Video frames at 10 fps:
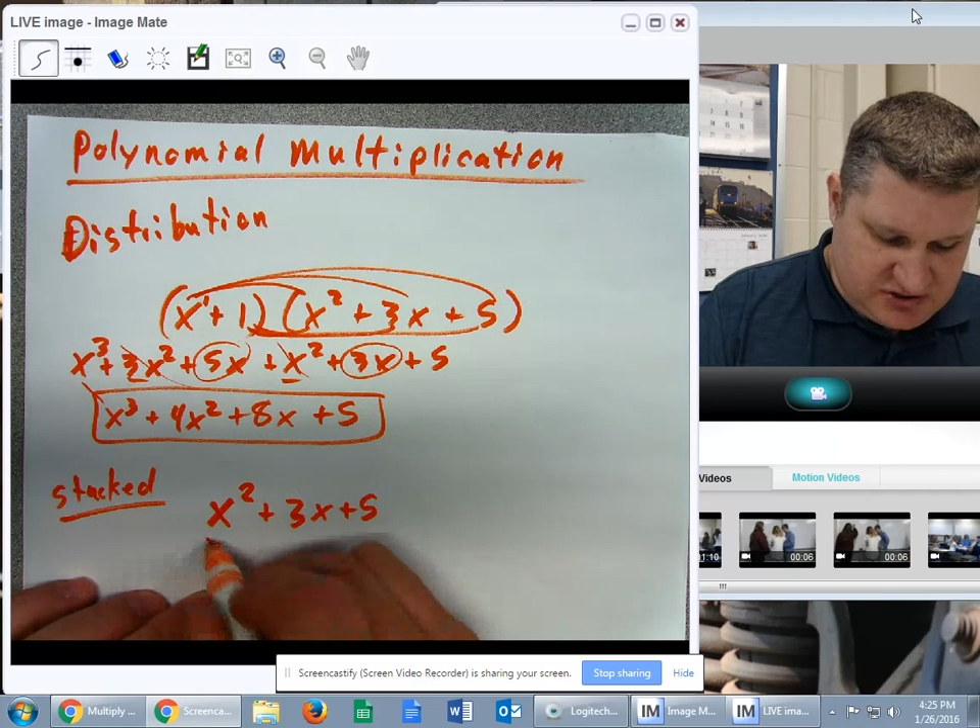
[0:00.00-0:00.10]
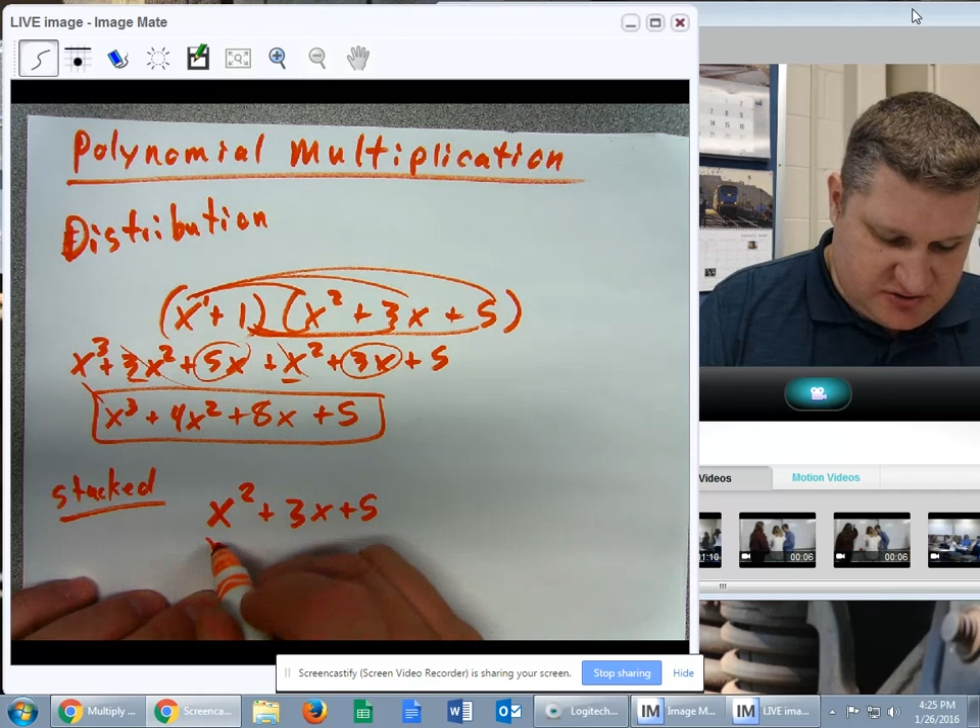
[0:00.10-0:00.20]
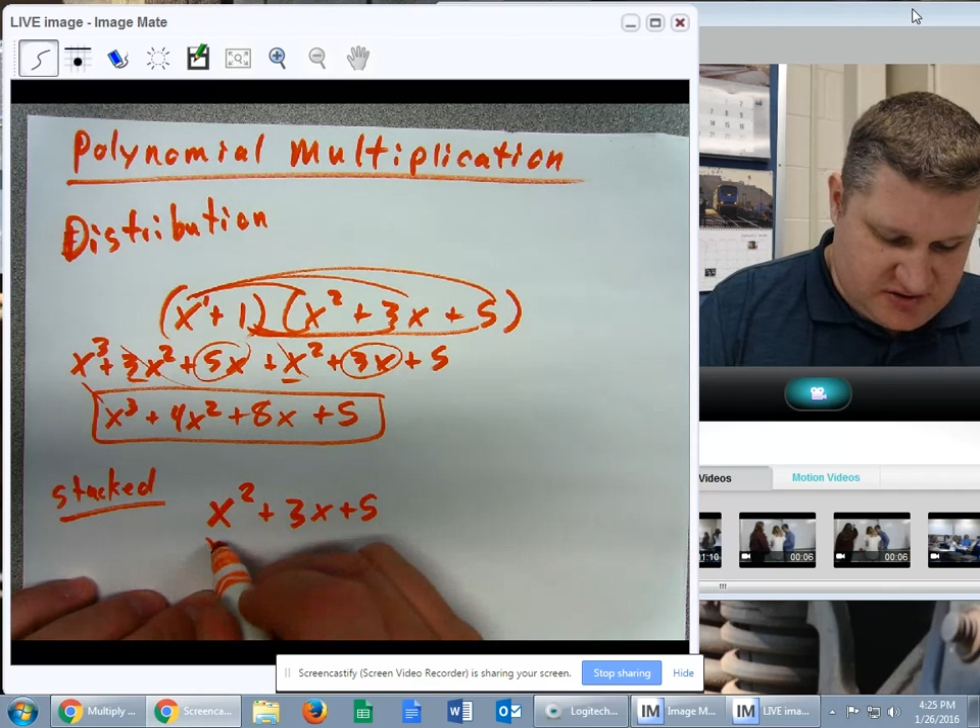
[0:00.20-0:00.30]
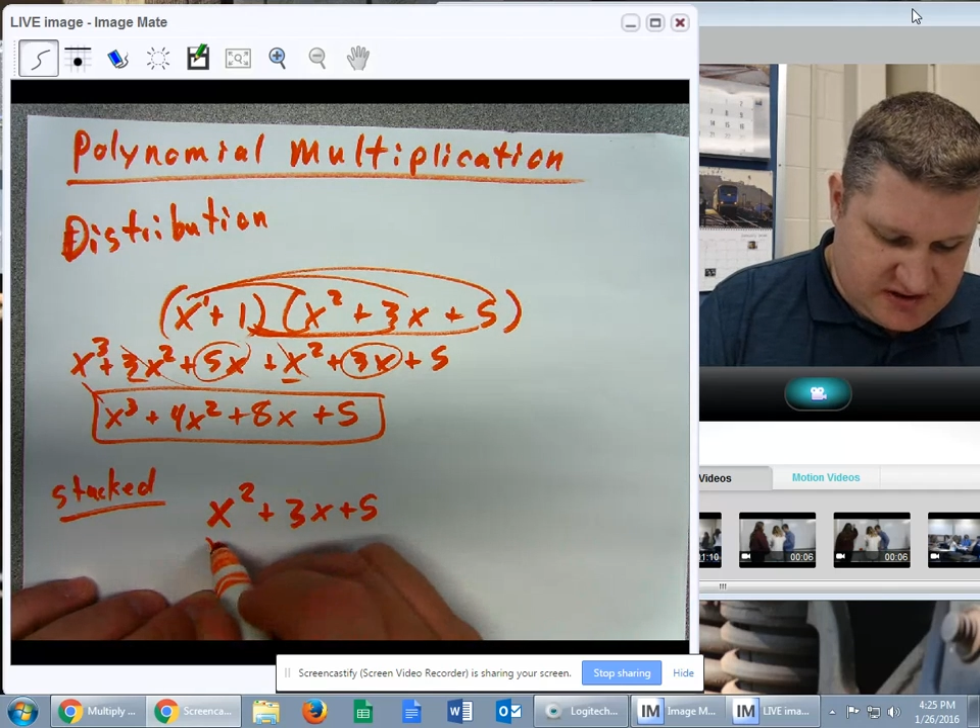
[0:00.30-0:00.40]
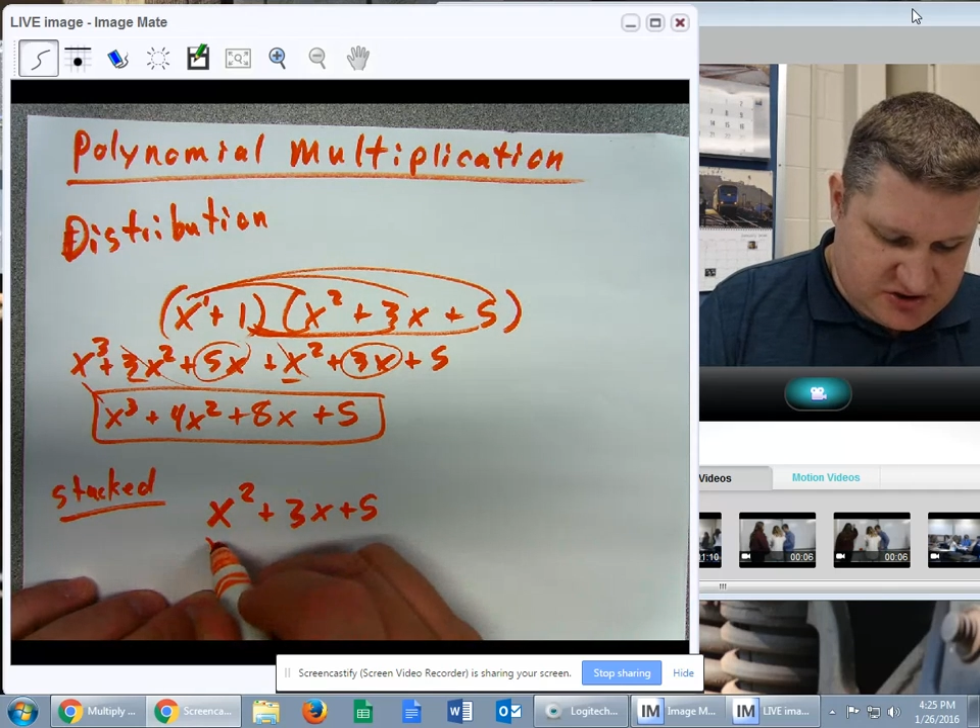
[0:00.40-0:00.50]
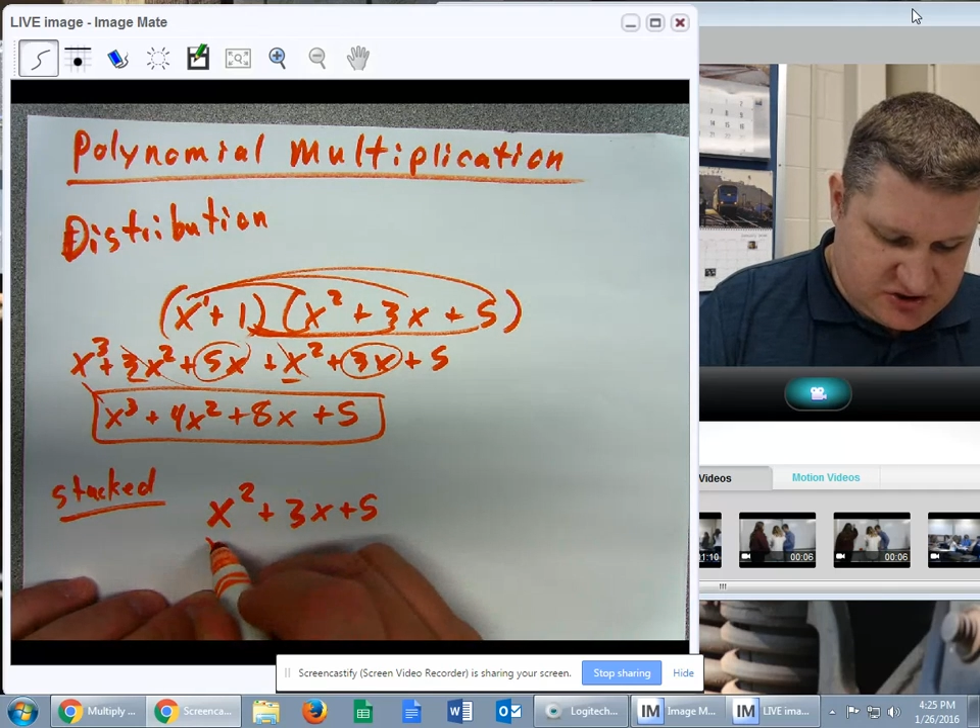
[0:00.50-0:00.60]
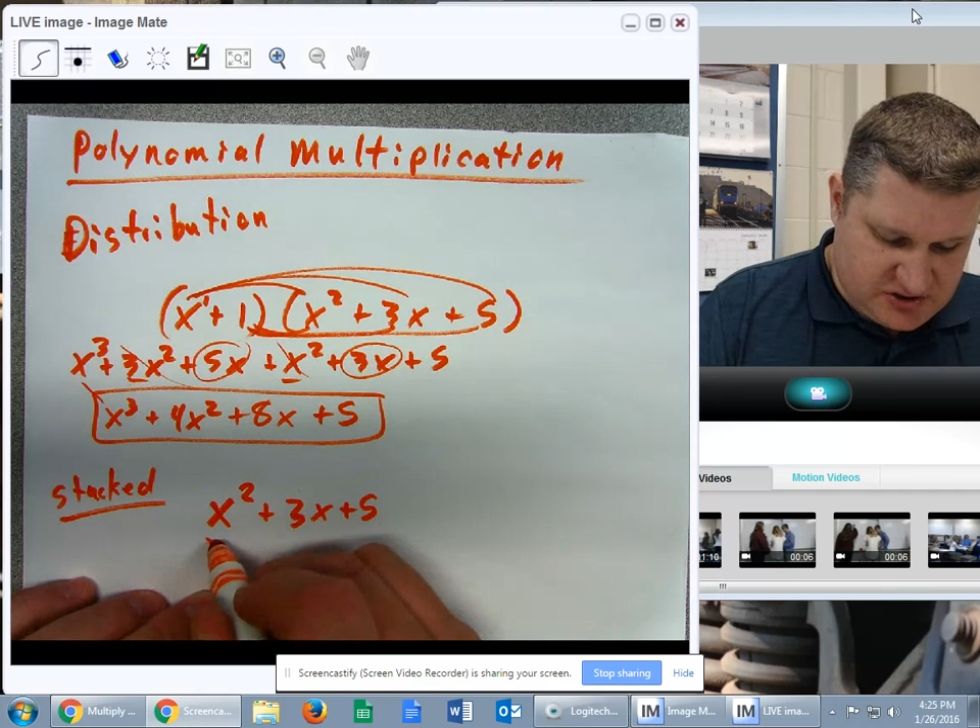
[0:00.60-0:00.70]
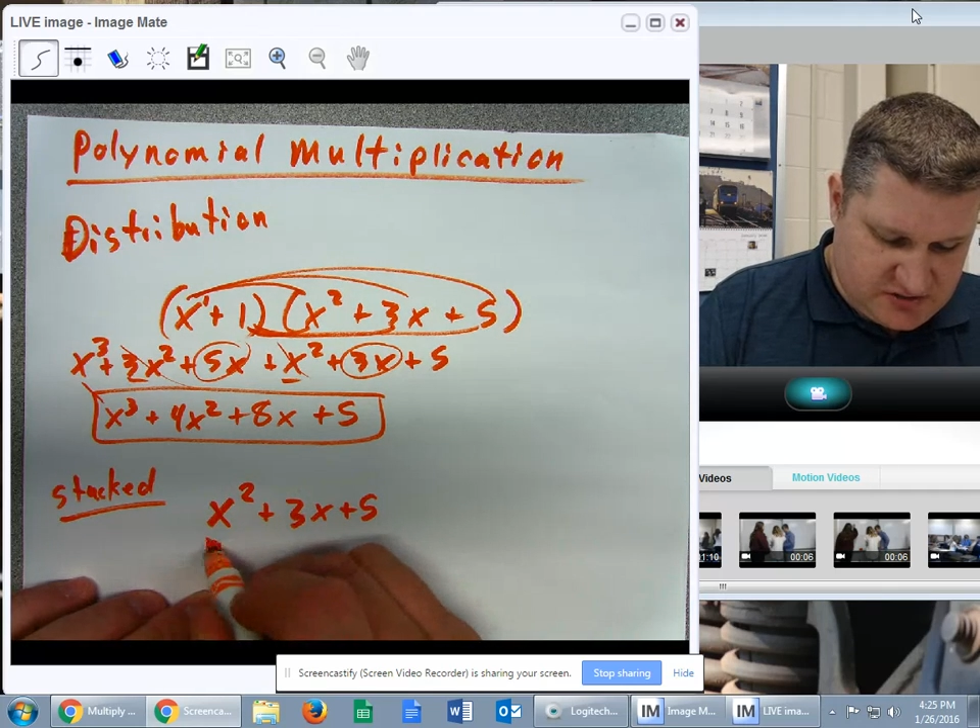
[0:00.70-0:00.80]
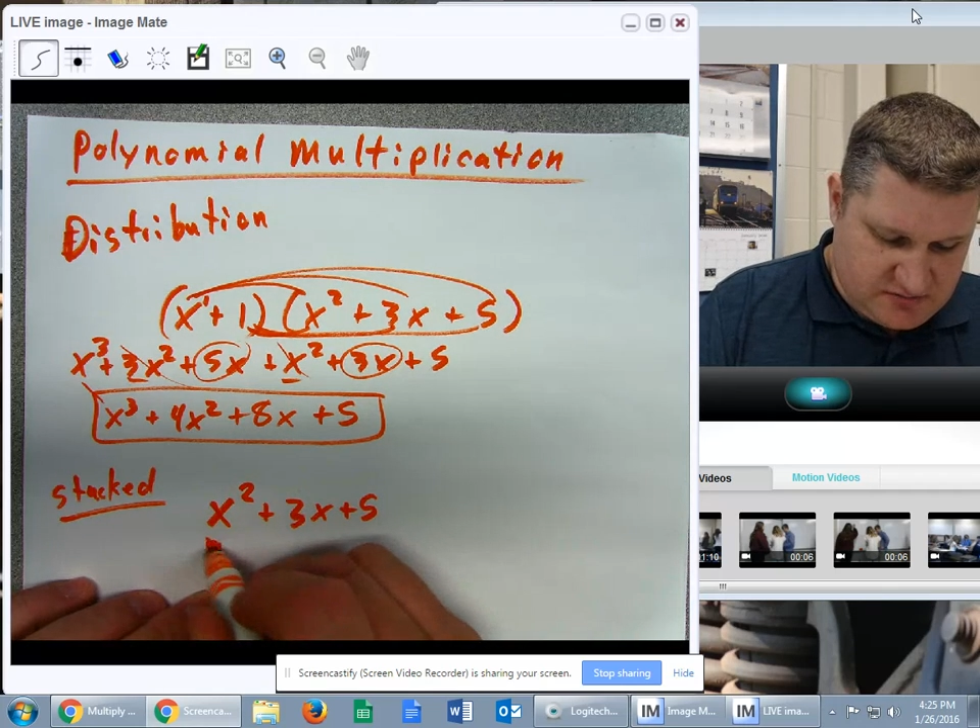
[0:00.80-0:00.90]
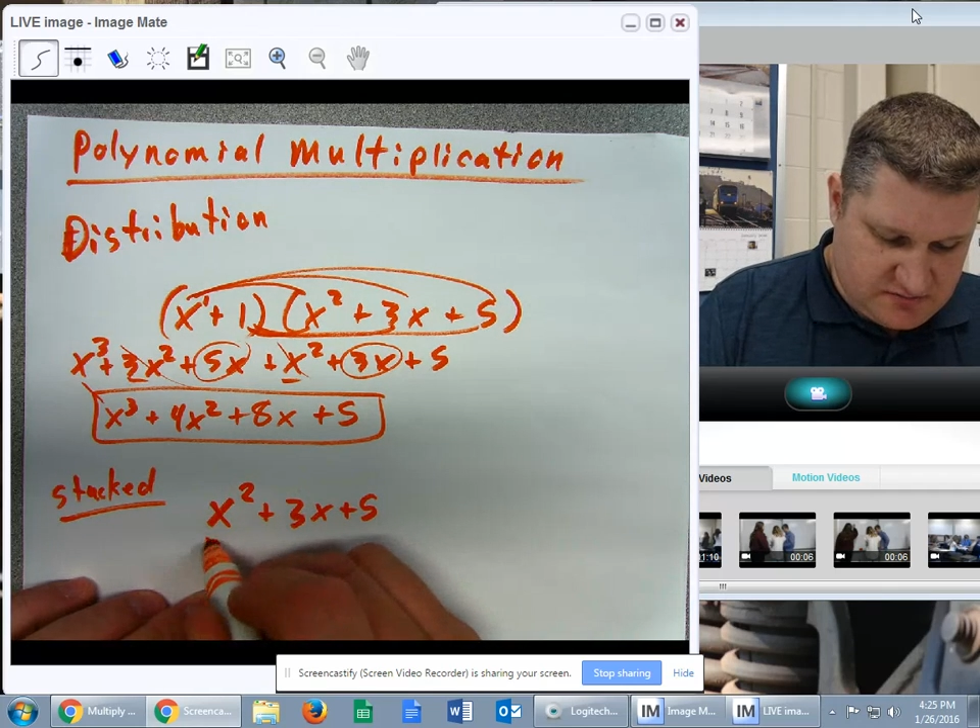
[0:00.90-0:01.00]

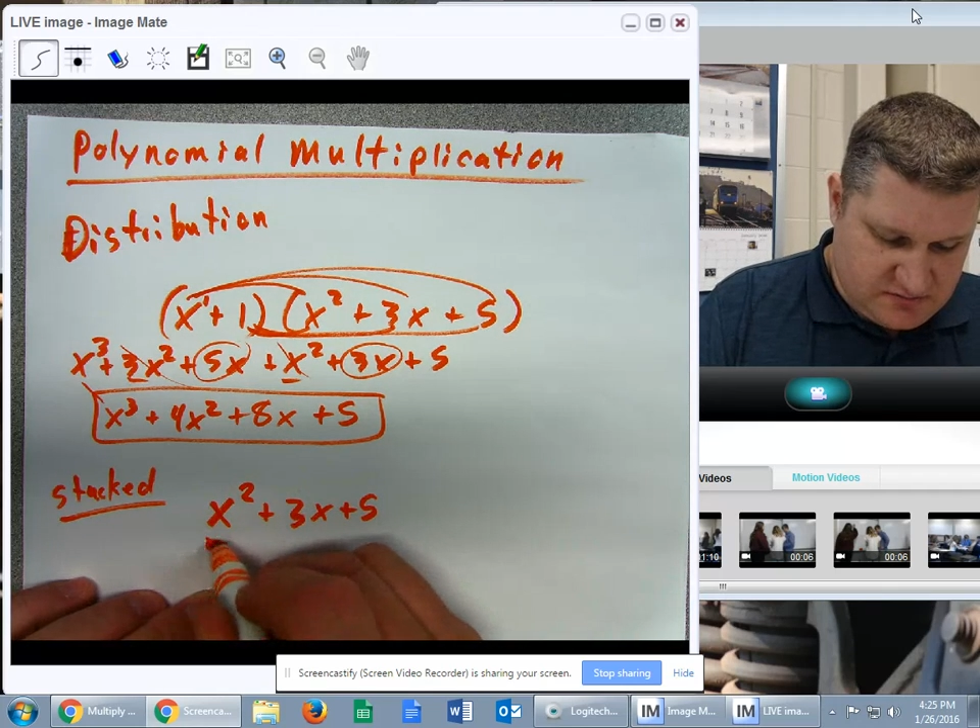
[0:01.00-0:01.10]
tradition,